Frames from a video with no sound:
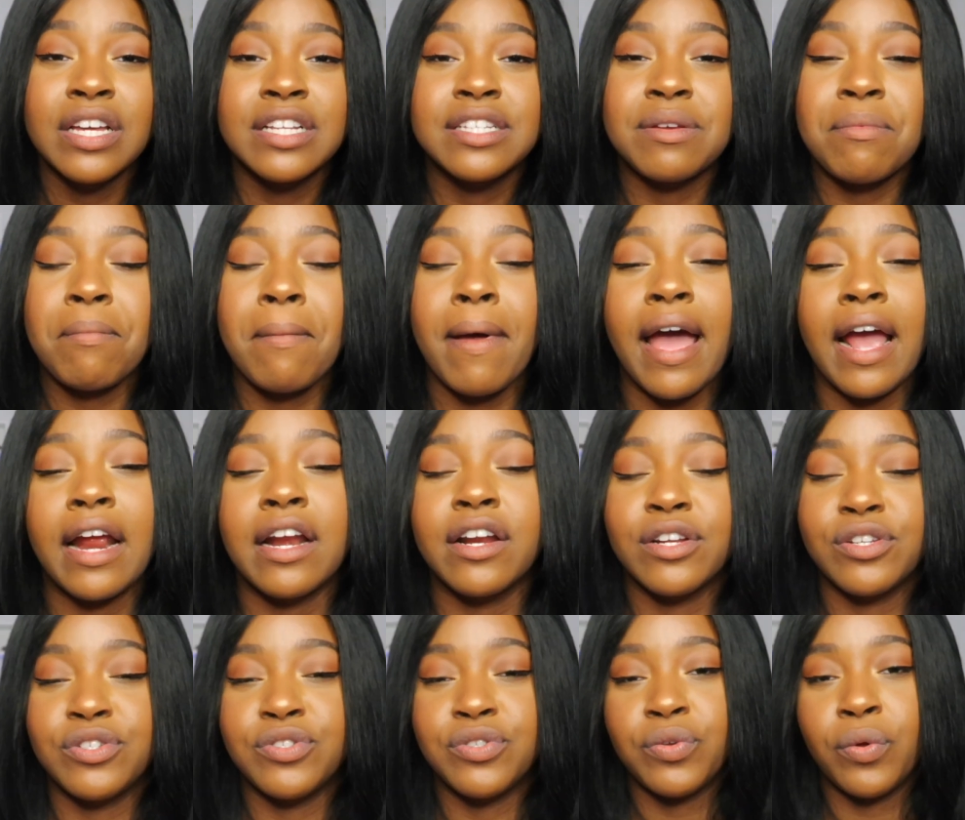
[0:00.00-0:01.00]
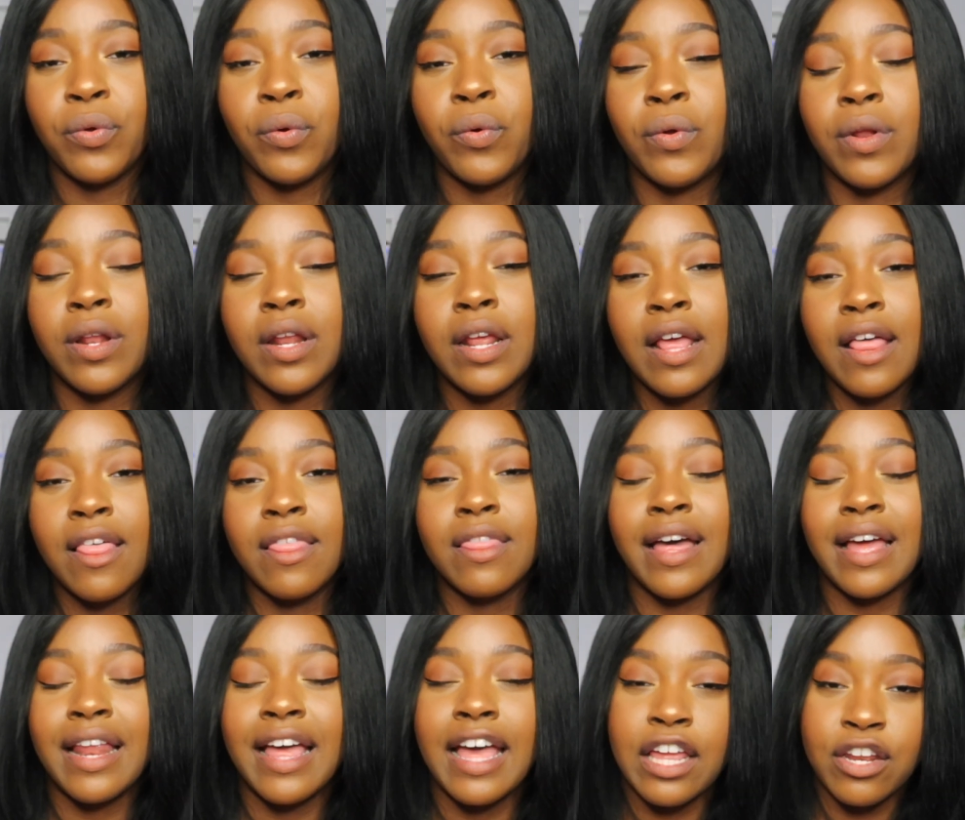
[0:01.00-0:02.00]
to magnitude
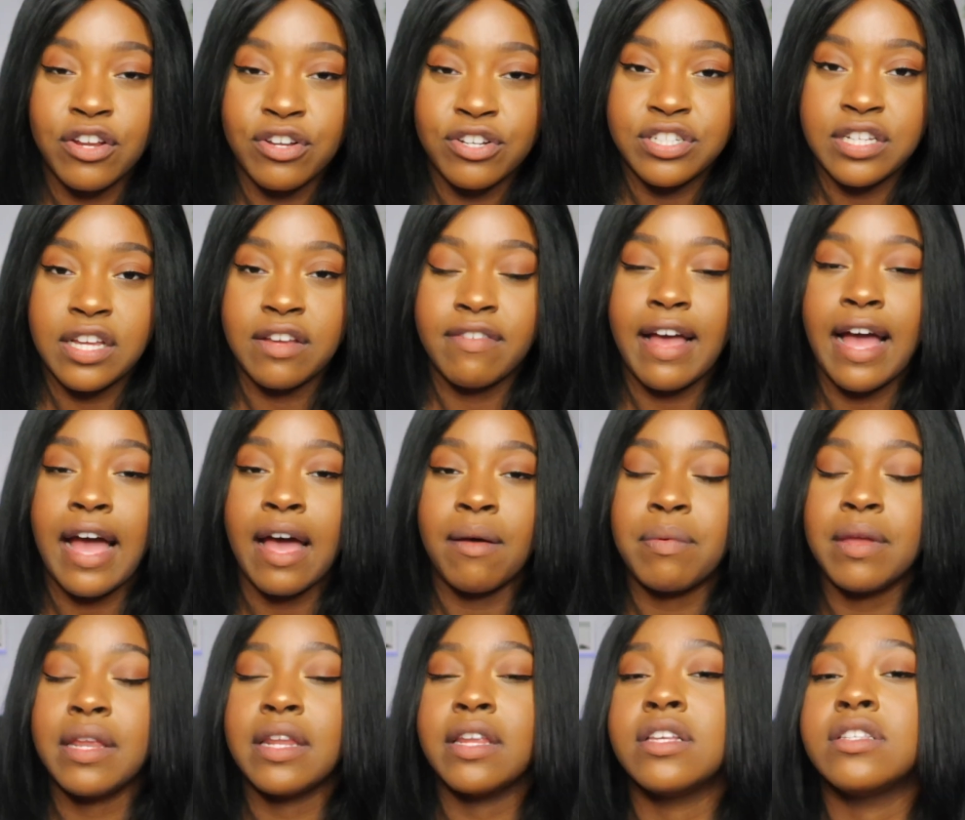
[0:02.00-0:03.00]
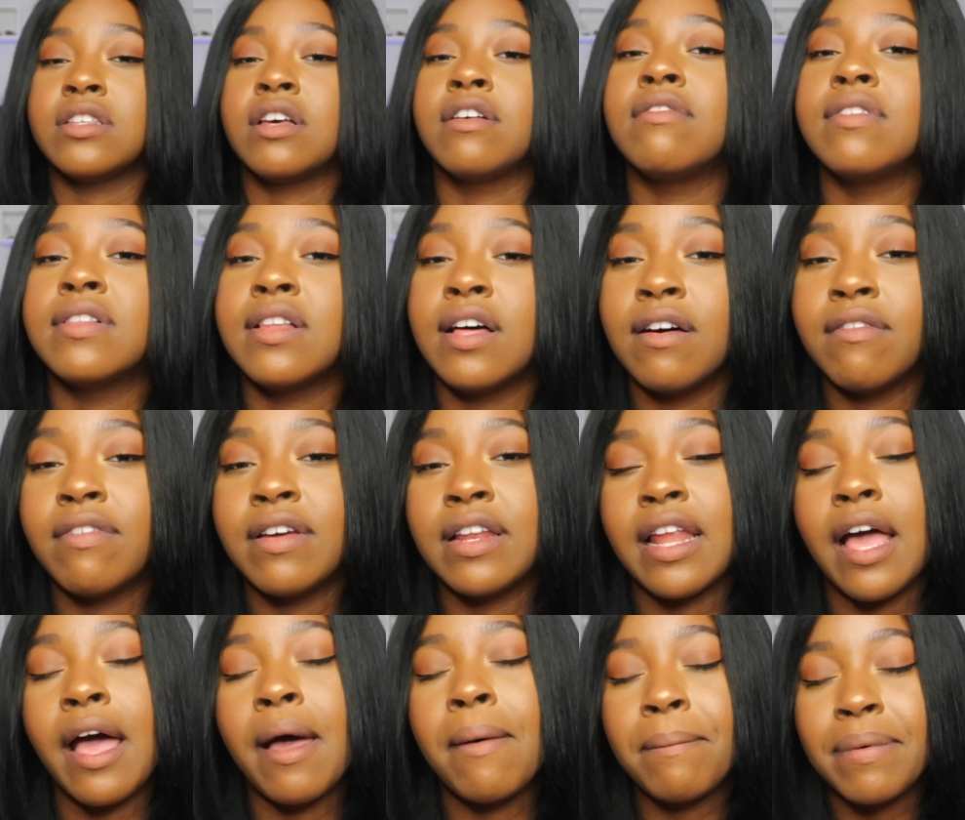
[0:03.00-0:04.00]
that energy of happiness, of love,
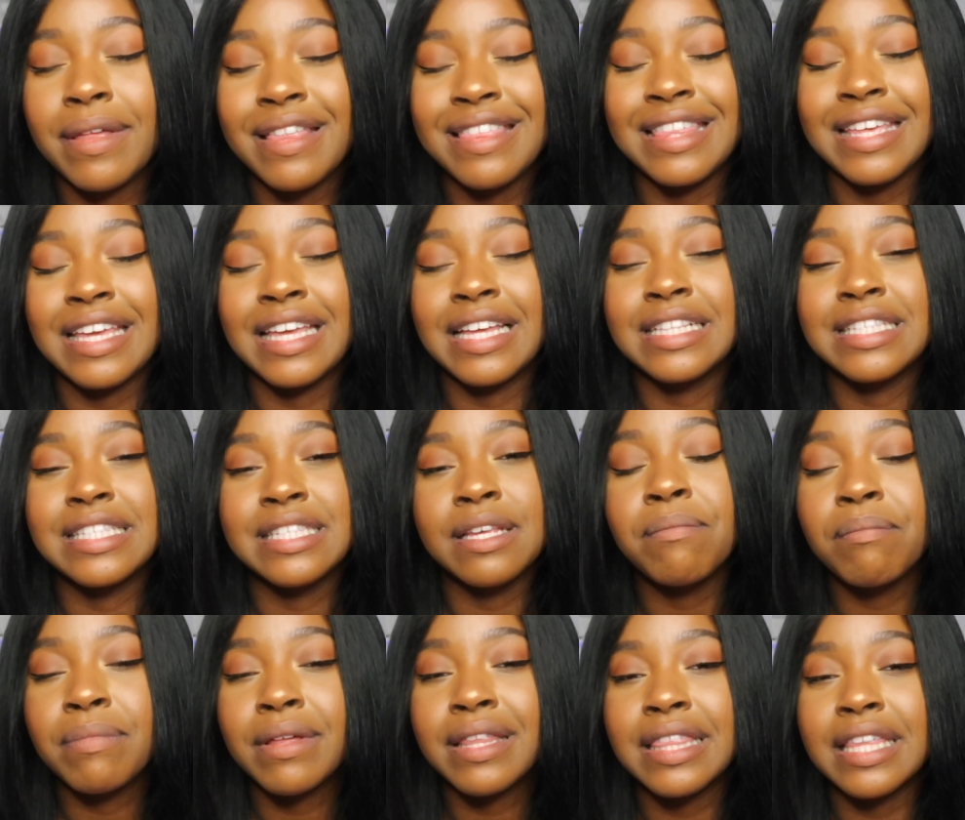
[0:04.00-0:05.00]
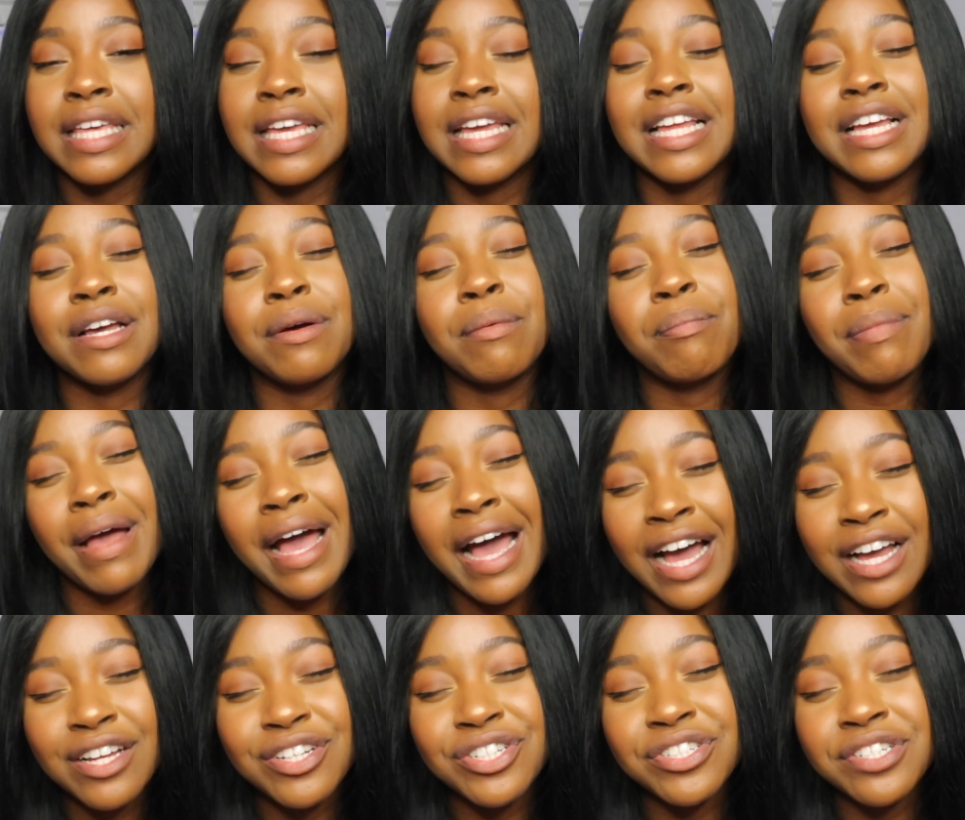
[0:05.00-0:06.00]
and empathy, and sympathy, and
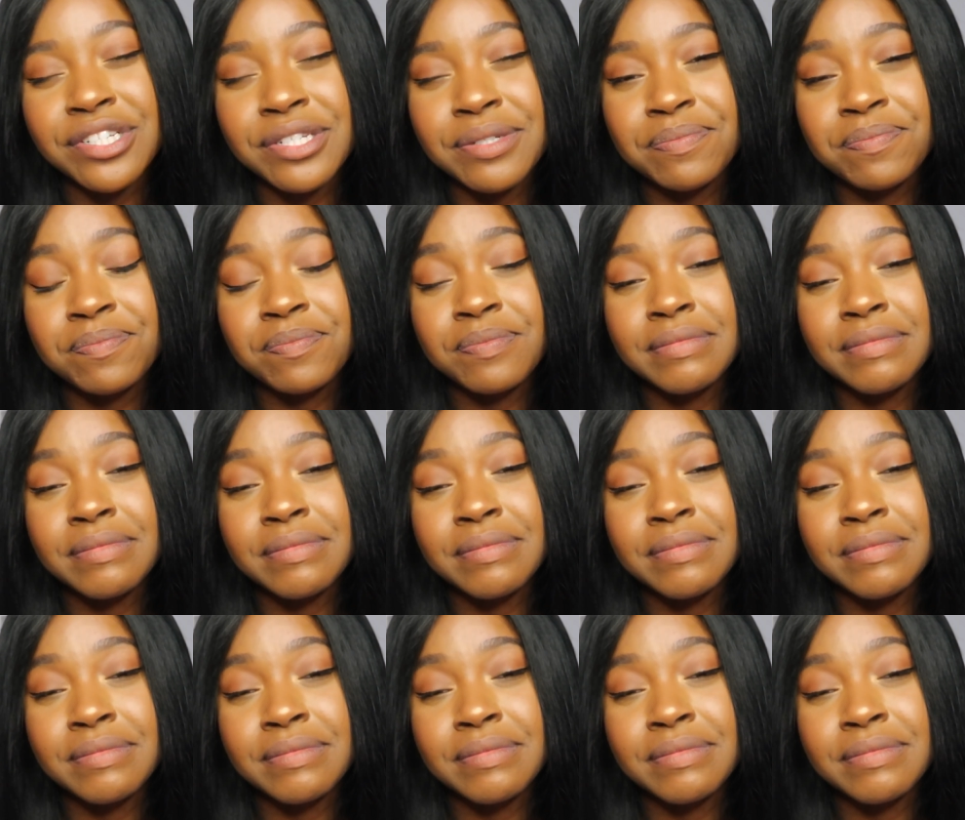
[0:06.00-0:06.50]
compassion.